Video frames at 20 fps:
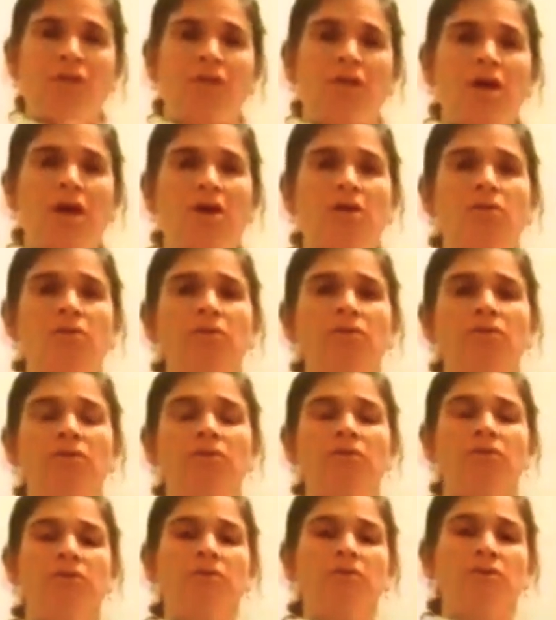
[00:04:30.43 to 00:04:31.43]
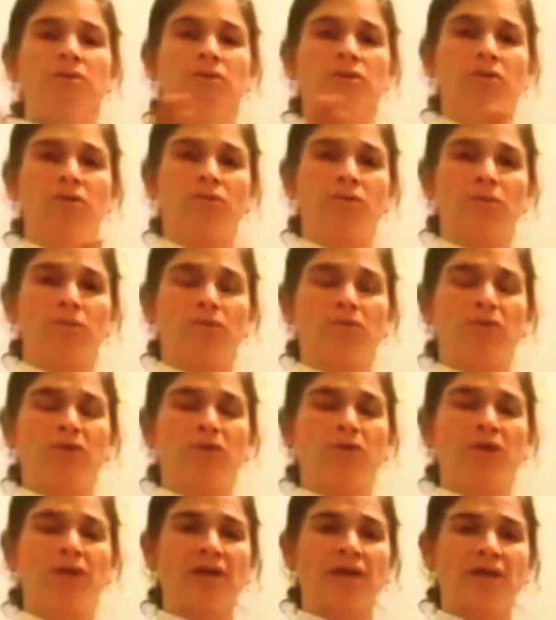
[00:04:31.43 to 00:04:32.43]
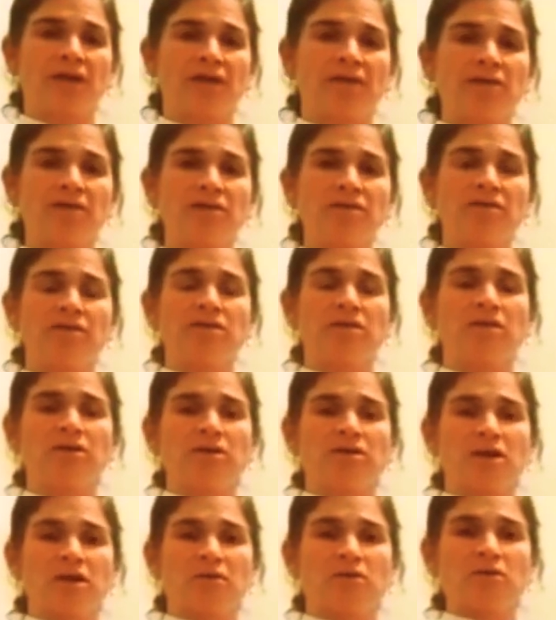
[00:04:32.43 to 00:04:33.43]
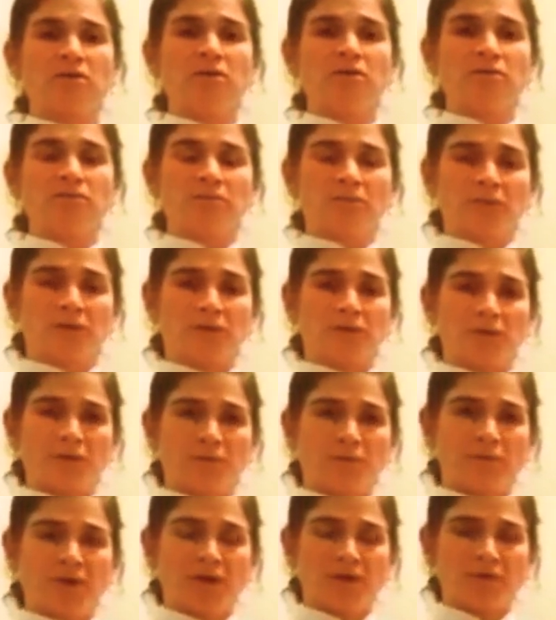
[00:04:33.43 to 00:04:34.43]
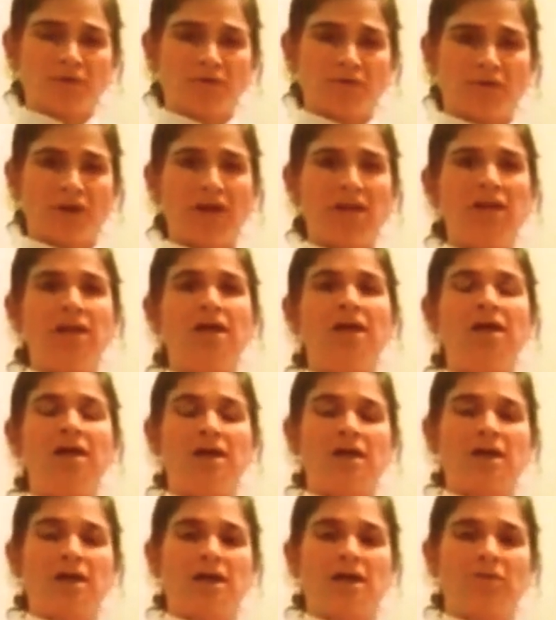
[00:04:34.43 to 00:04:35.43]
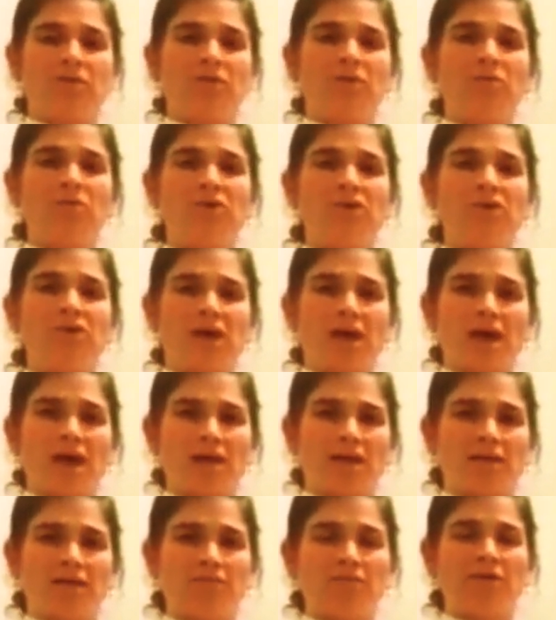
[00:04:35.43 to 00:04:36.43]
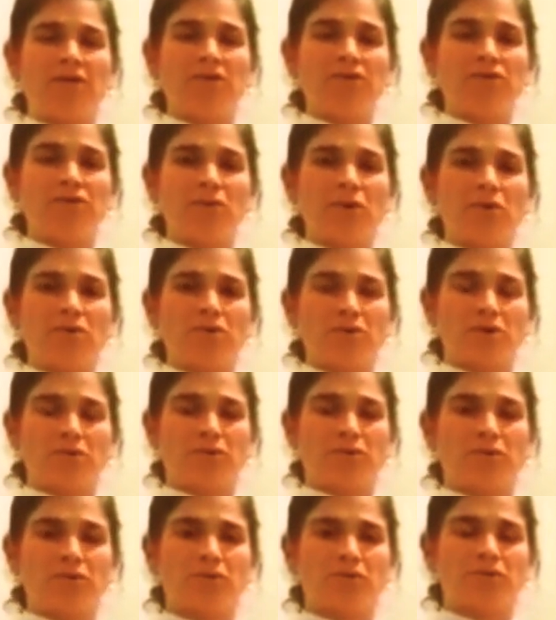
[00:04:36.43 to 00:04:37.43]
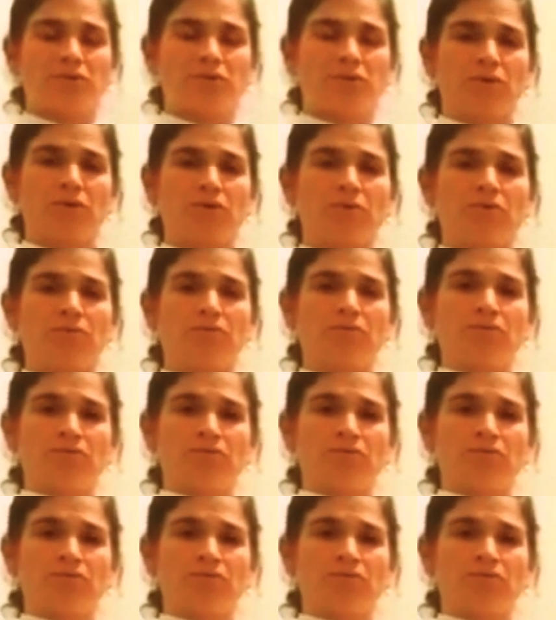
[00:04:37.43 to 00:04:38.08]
Now we put our hands on our pectoral and we breathe actively through our nose. Go.